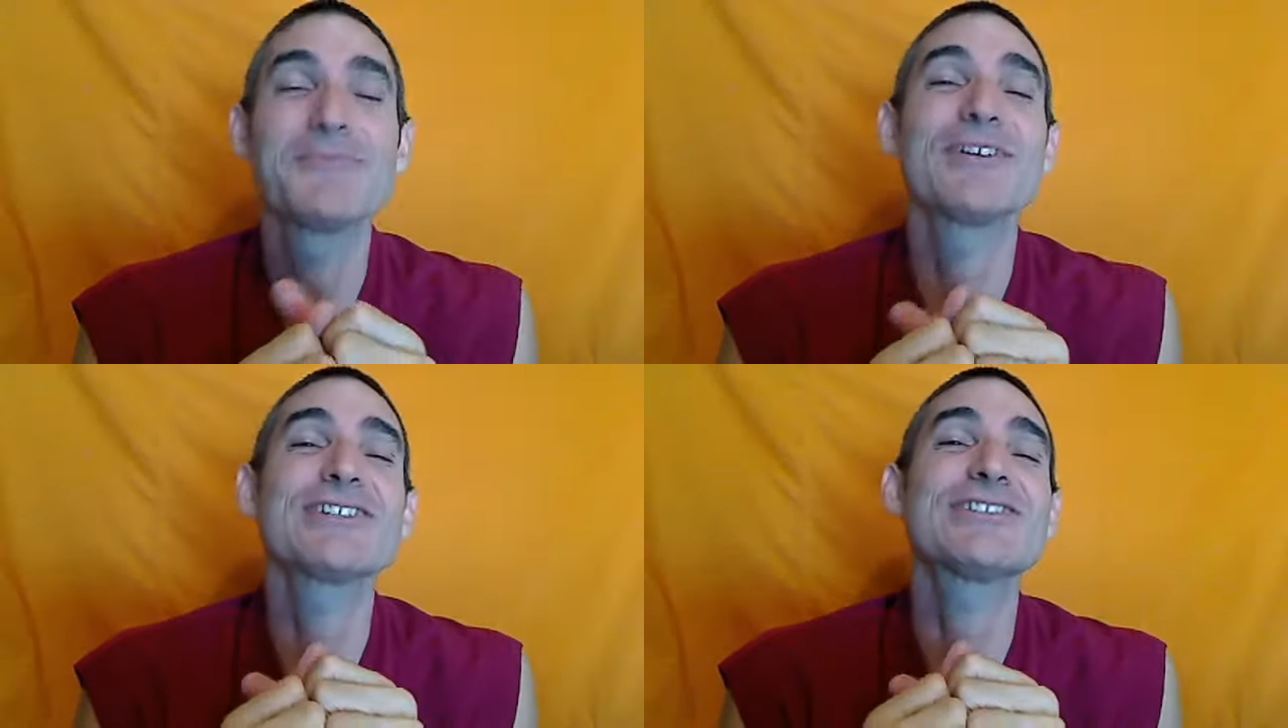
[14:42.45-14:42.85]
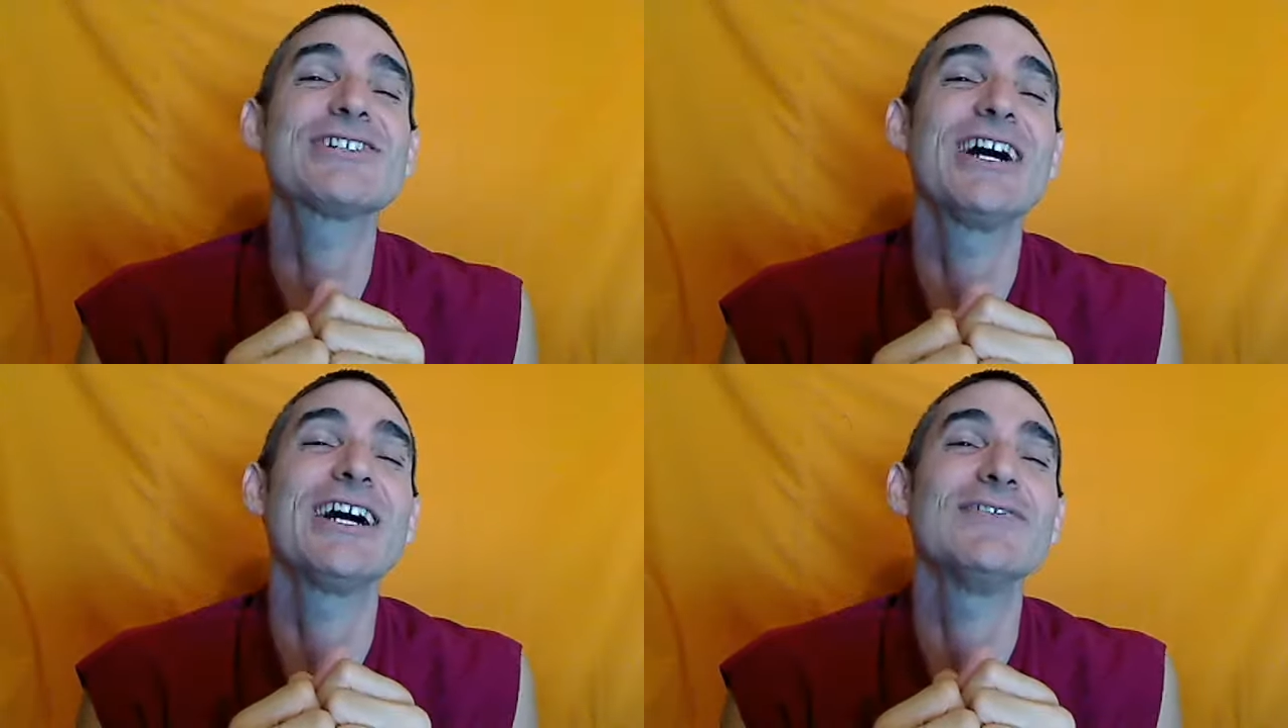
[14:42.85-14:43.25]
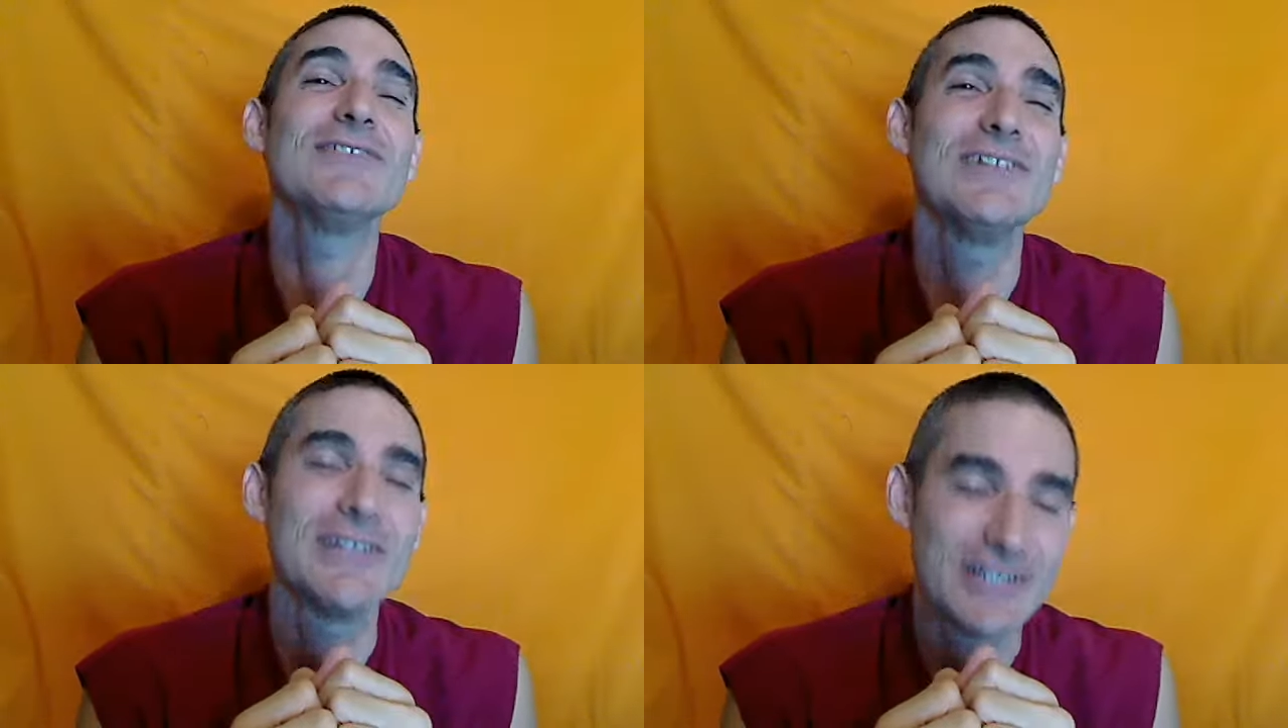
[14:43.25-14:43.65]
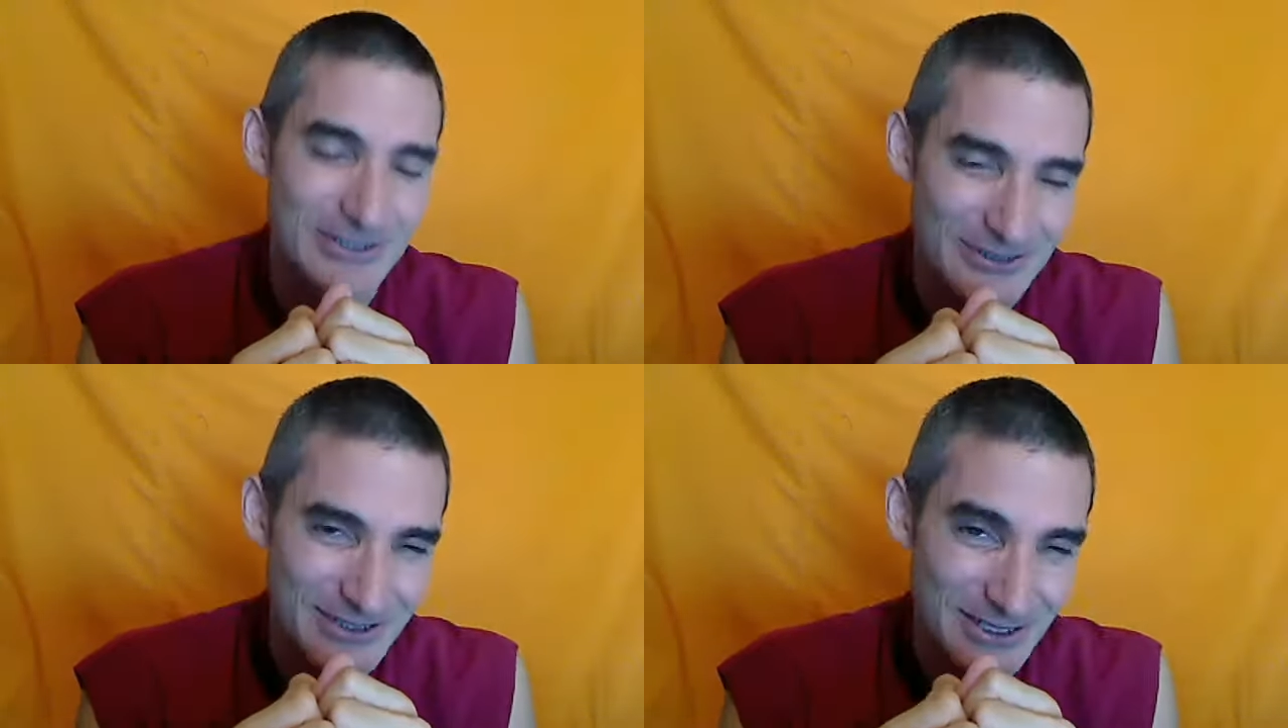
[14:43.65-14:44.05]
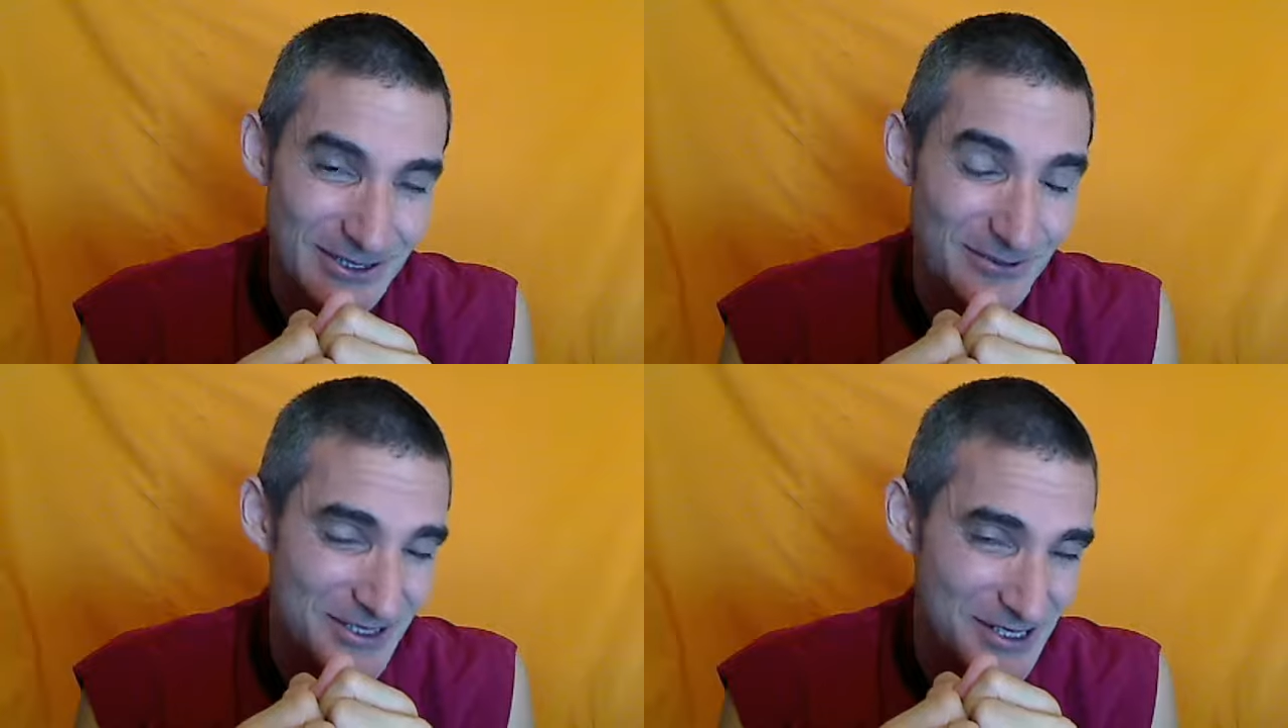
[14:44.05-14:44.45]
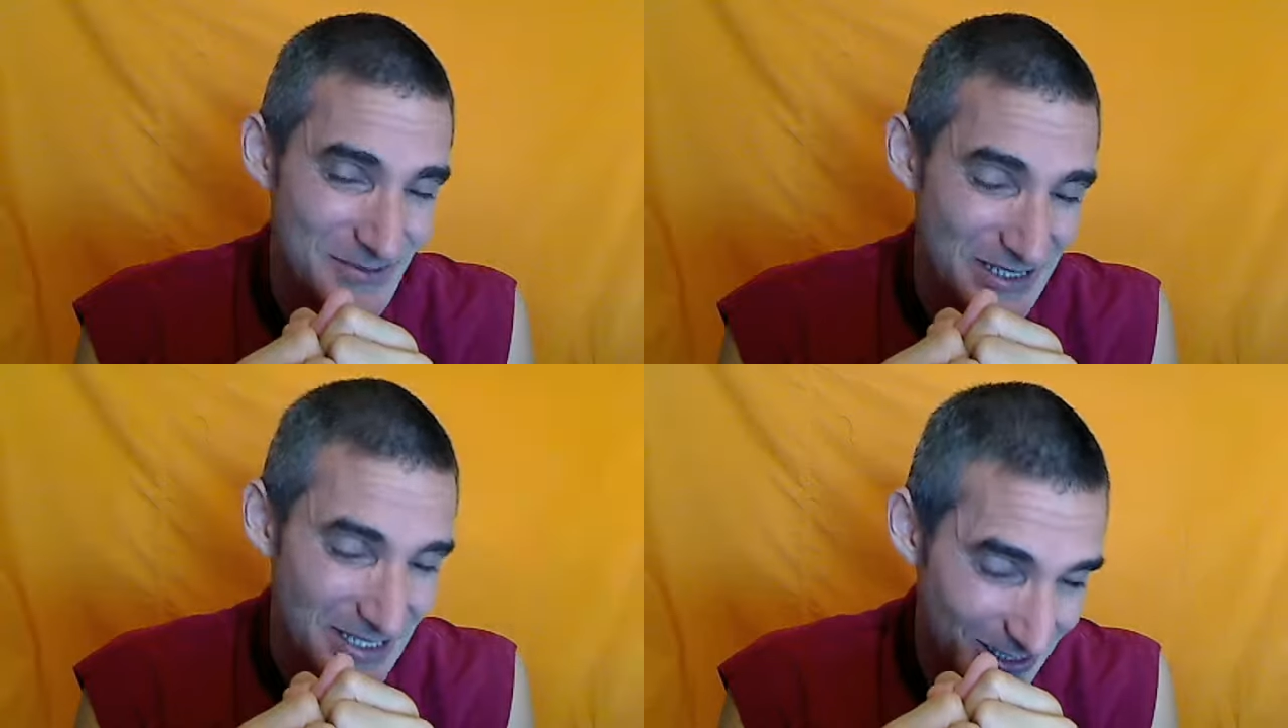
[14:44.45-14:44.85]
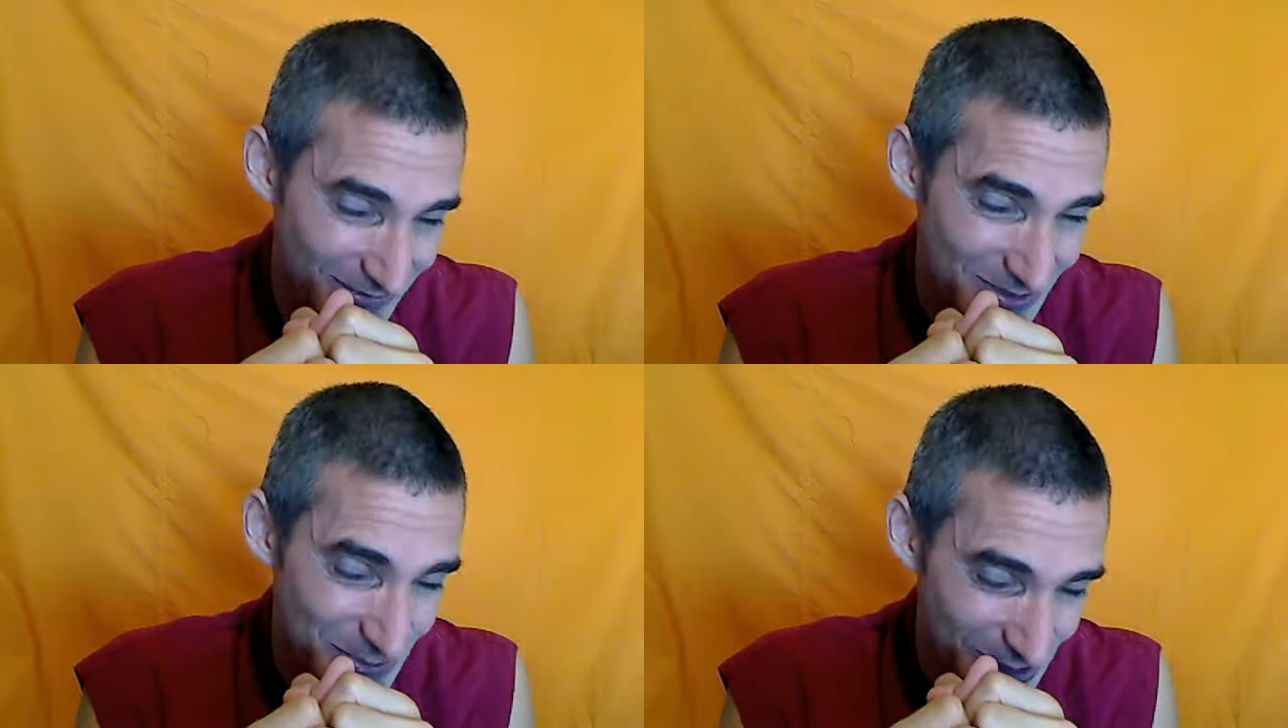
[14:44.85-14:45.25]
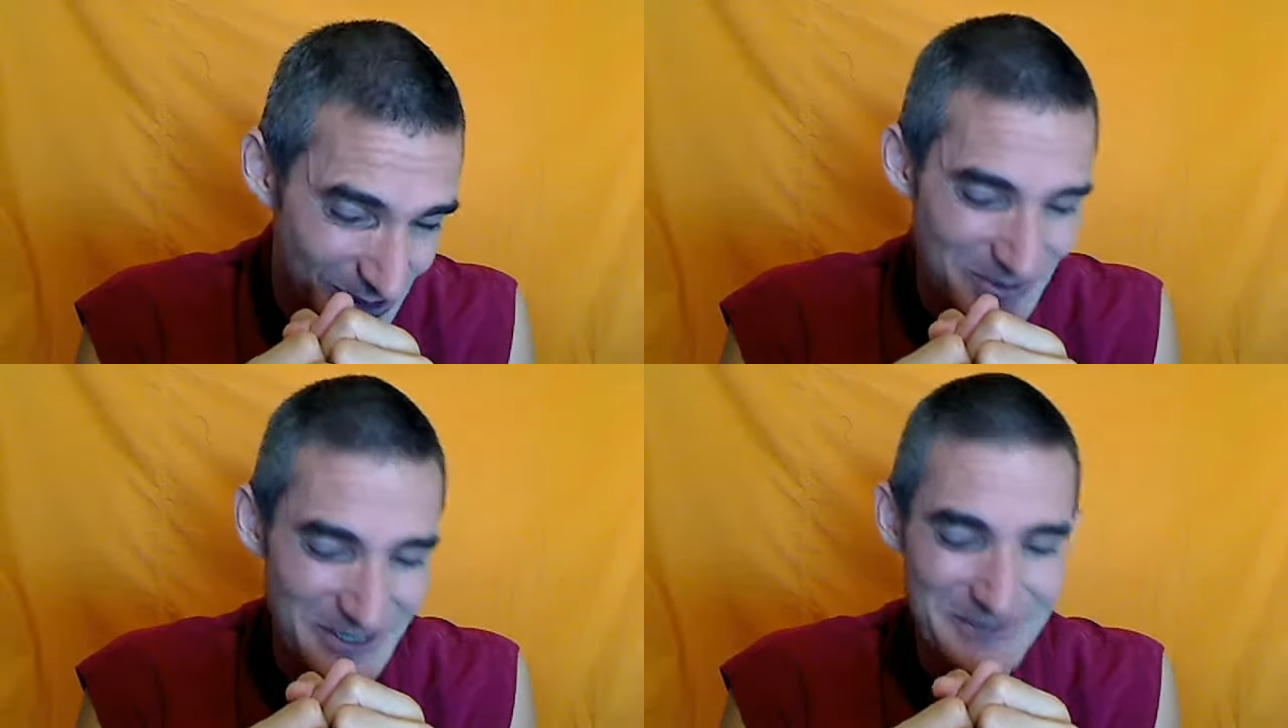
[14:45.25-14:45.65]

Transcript: a brick shy of a load in the wisdom and love department.